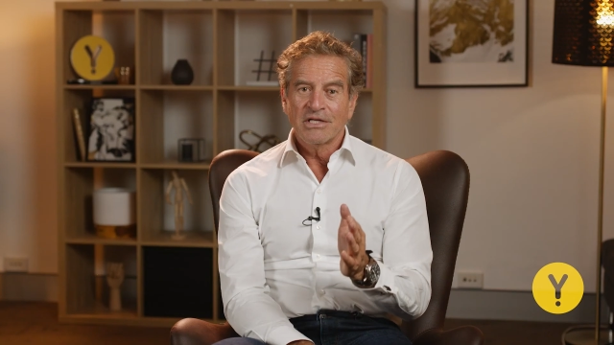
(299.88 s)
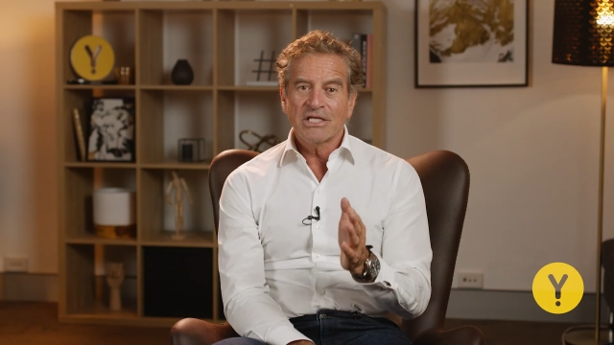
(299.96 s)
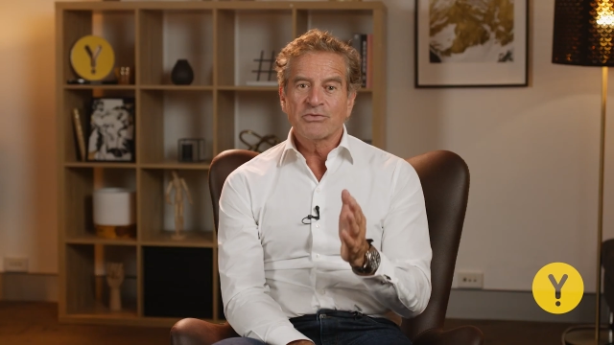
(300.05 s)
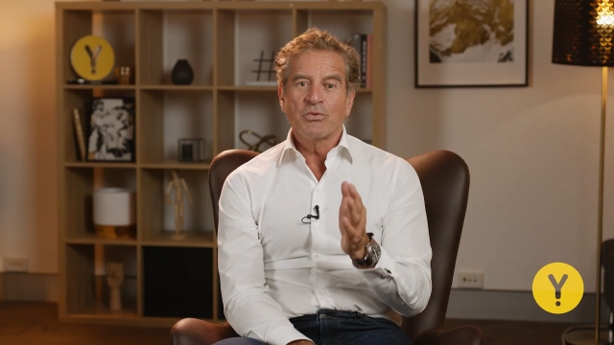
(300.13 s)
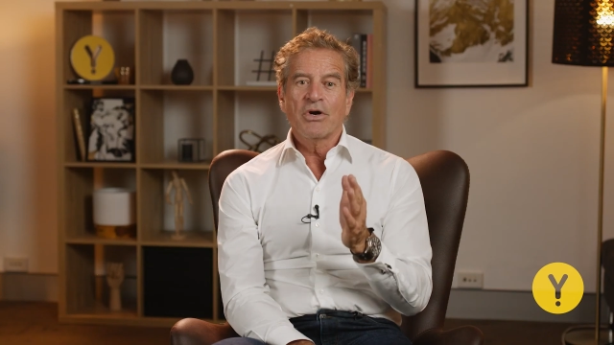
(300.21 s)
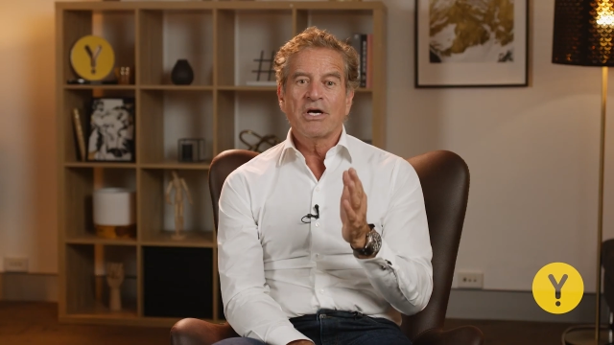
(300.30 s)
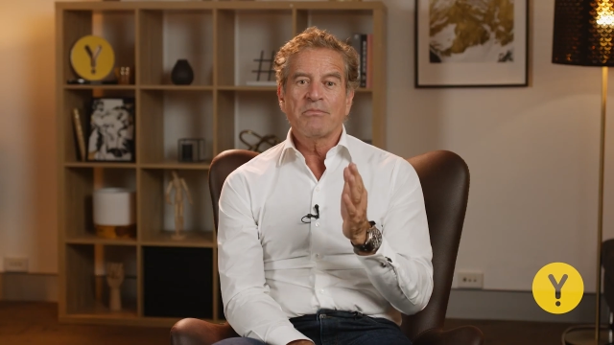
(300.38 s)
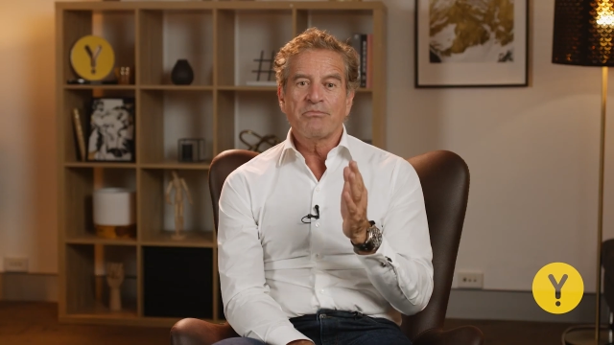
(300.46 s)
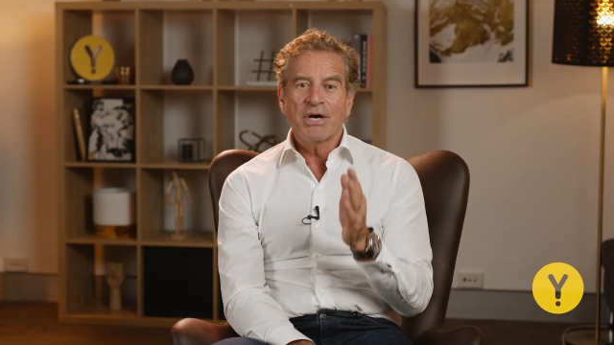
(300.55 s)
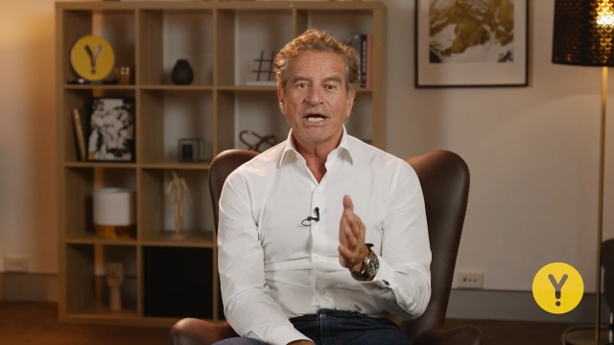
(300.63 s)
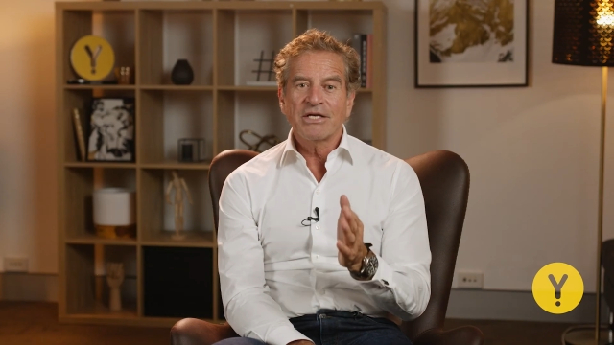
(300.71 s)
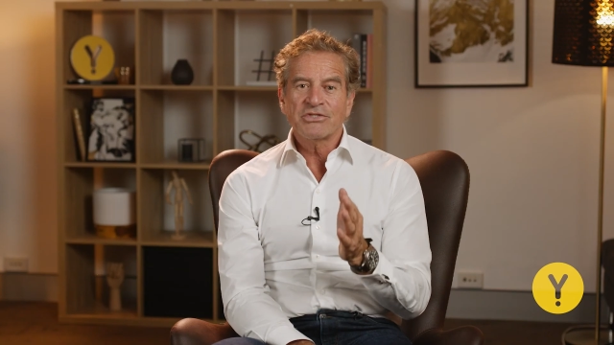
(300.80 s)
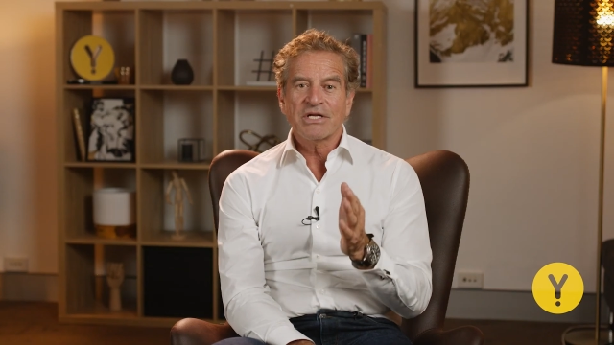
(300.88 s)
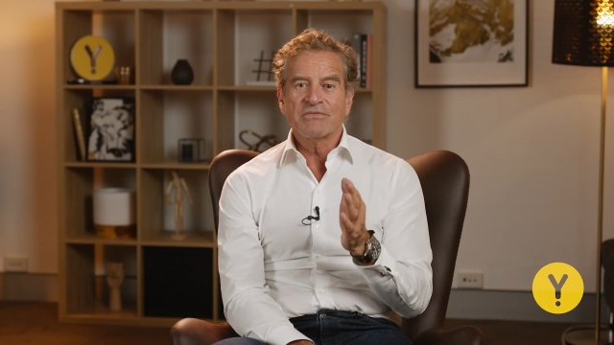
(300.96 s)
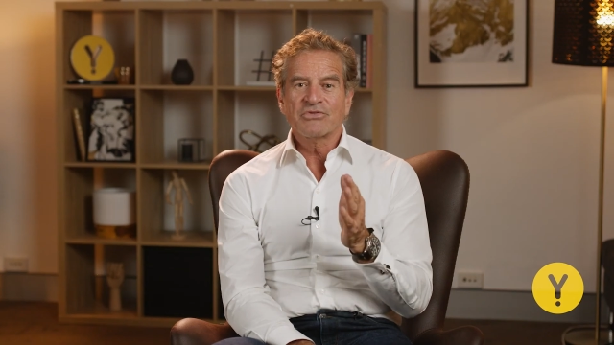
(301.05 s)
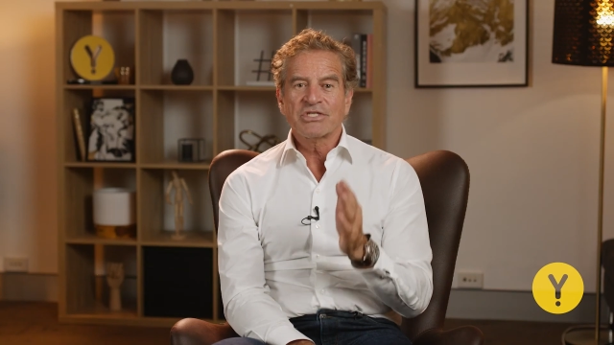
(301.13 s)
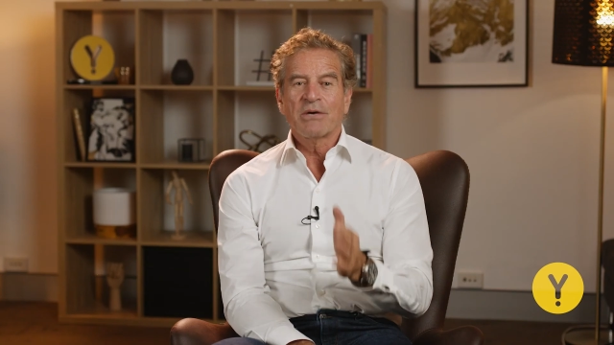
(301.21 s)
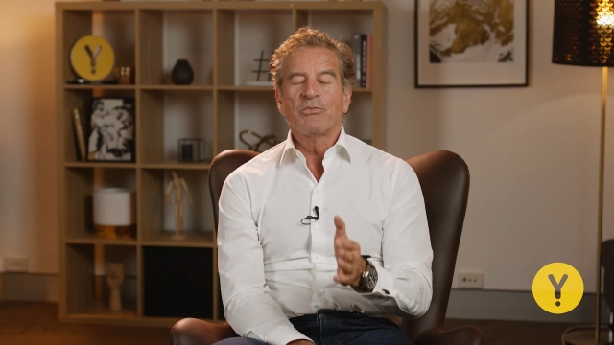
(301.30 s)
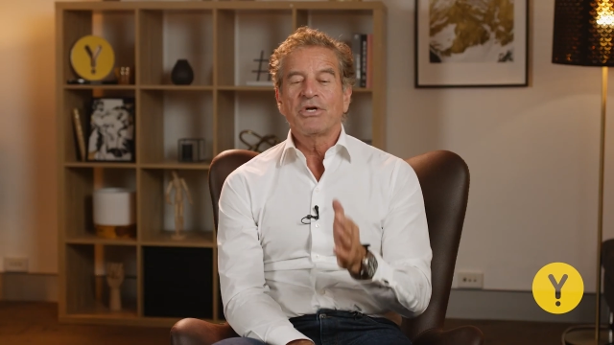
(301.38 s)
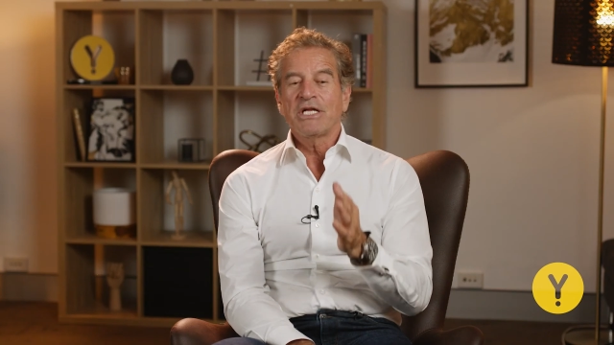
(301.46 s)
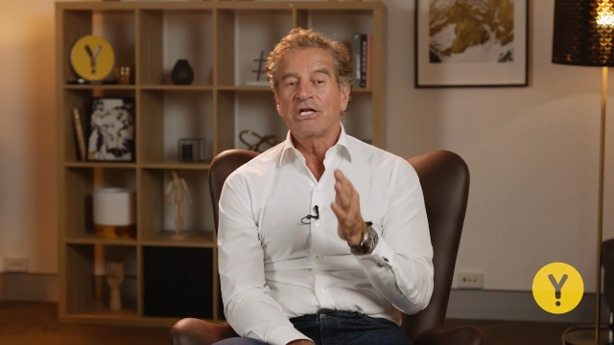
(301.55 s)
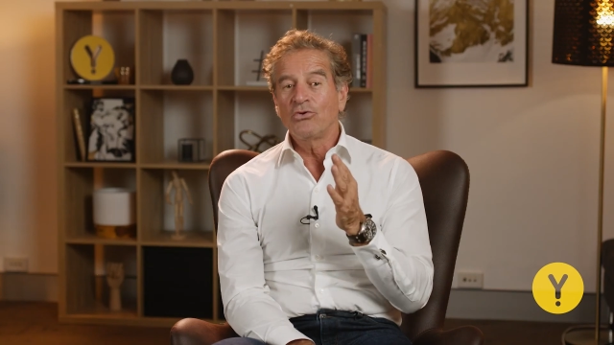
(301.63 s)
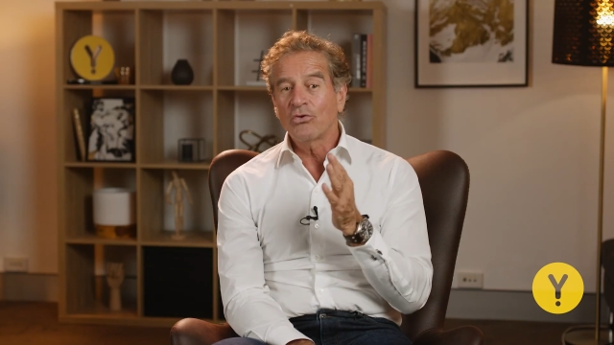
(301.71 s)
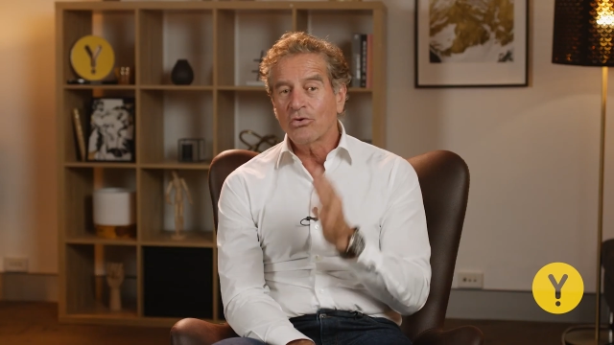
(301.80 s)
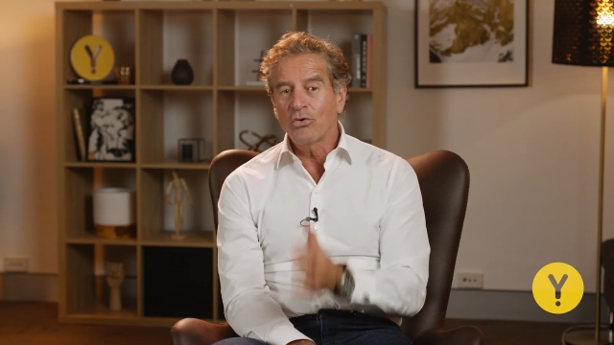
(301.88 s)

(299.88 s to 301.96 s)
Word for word: That's why it pays to have someone in your